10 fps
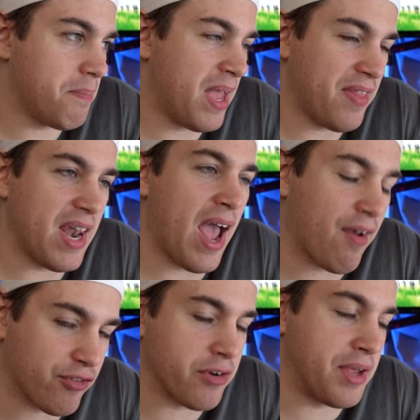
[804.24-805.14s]
And then
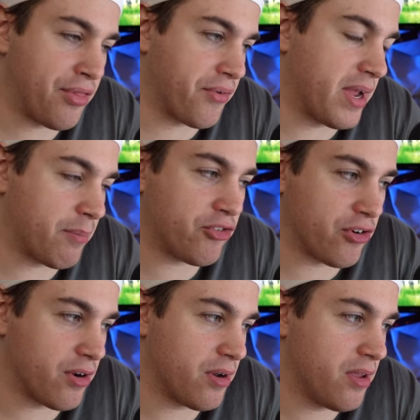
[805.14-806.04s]
after E3, I'm
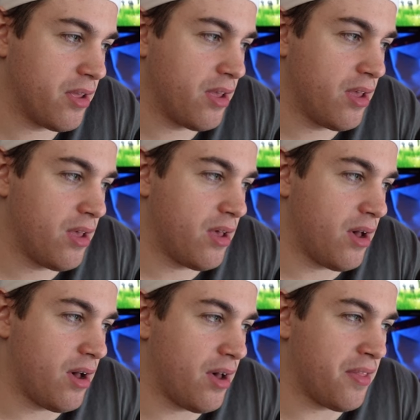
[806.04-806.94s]
sure
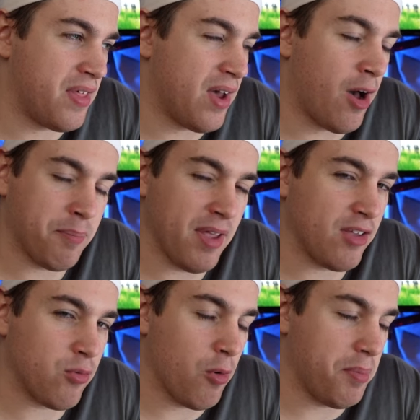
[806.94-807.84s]
the
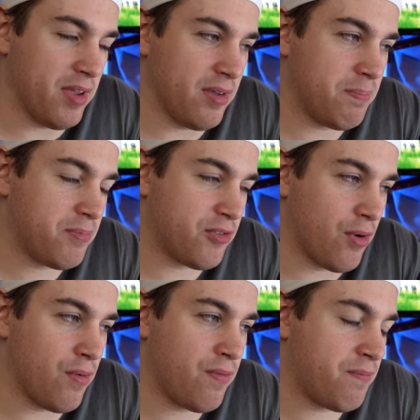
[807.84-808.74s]
updates won't be
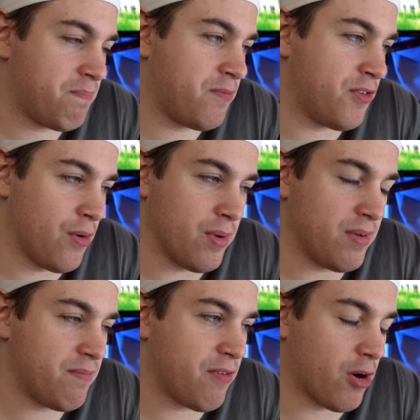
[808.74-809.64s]
so few
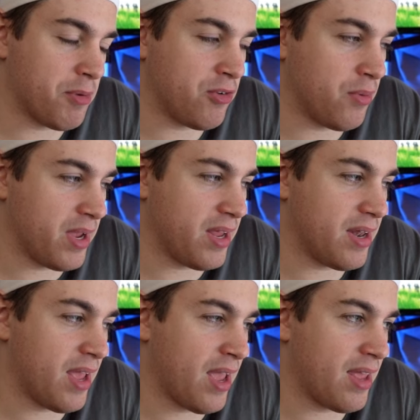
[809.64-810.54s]
and far
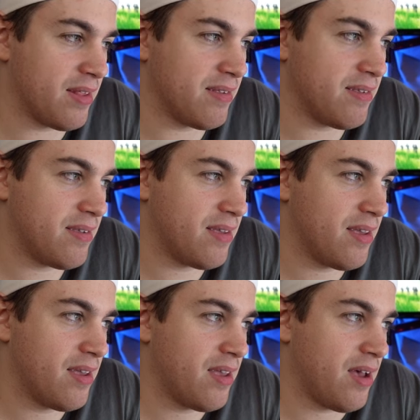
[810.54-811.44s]
between, and
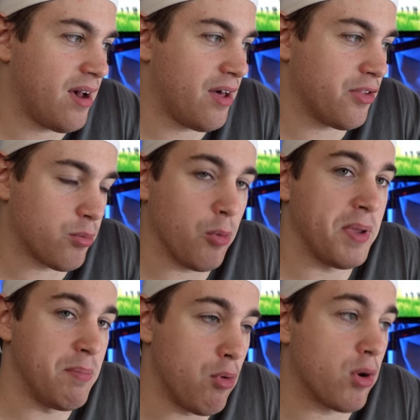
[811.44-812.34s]
there will
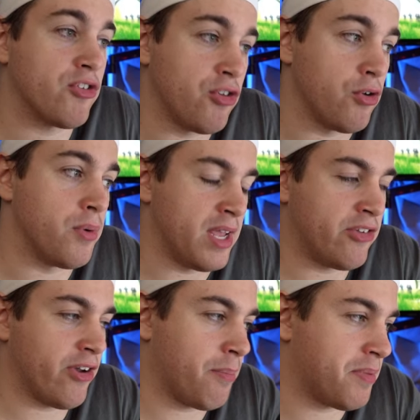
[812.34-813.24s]
be more to
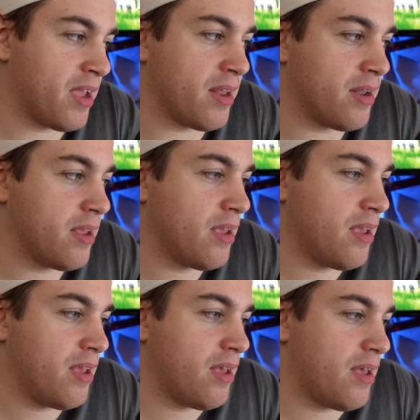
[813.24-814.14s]
each update.
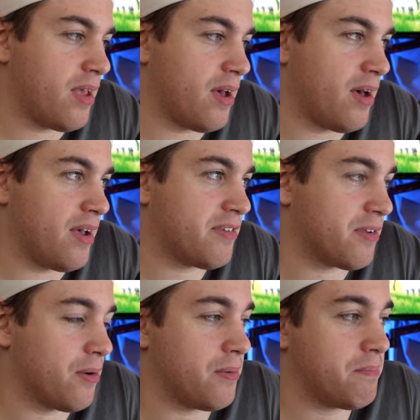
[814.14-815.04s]

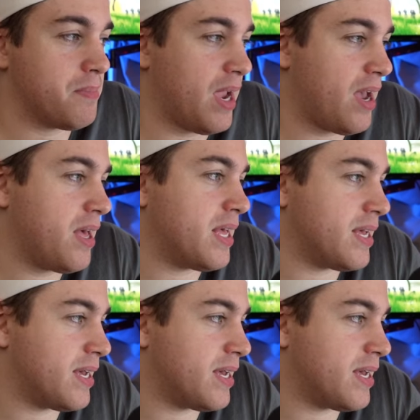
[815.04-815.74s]
So yeah.